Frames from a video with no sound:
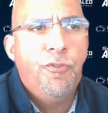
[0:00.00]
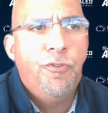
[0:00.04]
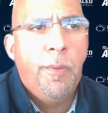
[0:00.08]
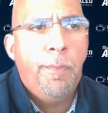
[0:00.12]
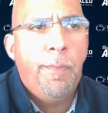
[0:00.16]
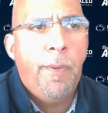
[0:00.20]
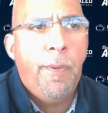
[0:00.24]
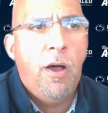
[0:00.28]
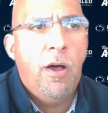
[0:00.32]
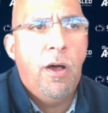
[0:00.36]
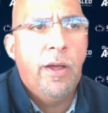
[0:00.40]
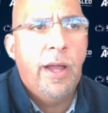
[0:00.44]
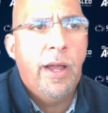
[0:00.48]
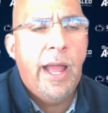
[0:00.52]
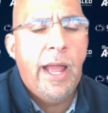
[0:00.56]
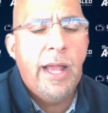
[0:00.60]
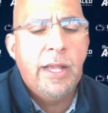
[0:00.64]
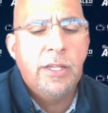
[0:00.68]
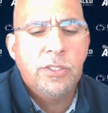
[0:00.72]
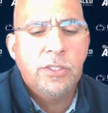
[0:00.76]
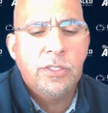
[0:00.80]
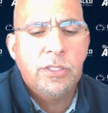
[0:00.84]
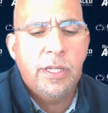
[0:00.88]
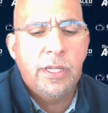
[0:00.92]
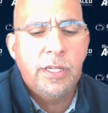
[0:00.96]
football
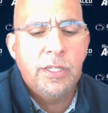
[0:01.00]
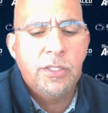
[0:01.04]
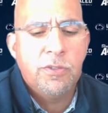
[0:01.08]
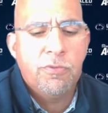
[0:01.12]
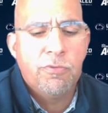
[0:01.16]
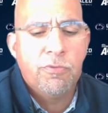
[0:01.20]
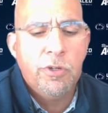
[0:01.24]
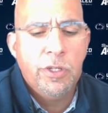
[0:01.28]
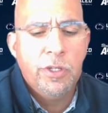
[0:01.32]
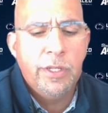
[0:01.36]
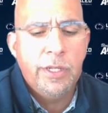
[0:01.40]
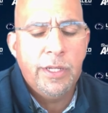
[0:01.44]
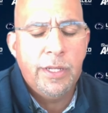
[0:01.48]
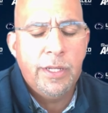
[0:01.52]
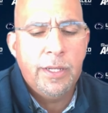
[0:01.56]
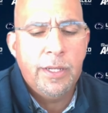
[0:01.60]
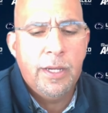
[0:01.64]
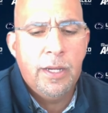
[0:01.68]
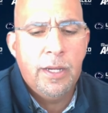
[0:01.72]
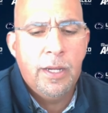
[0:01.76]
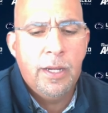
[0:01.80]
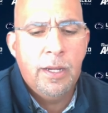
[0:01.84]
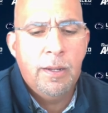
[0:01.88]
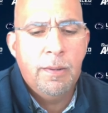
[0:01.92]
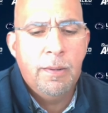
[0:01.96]
has
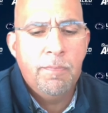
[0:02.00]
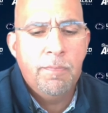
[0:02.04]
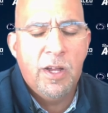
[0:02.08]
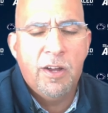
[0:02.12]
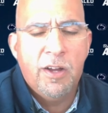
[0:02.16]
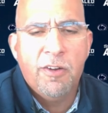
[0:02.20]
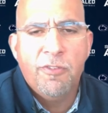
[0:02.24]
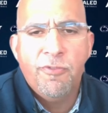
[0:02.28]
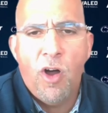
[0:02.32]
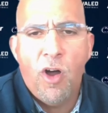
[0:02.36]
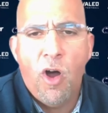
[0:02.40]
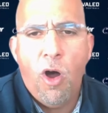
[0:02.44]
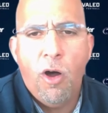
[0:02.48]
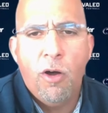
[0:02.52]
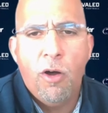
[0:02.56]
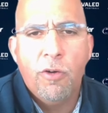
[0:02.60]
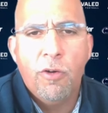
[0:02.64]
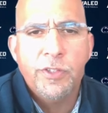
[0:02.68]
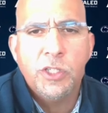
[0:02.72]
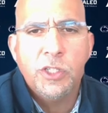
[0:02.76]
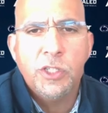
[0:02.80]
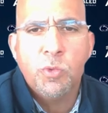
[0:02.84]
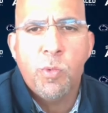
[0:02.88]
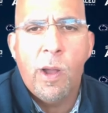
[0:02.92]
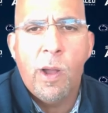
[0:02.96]
really
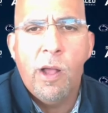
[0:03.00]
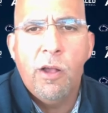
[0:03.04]
evolved as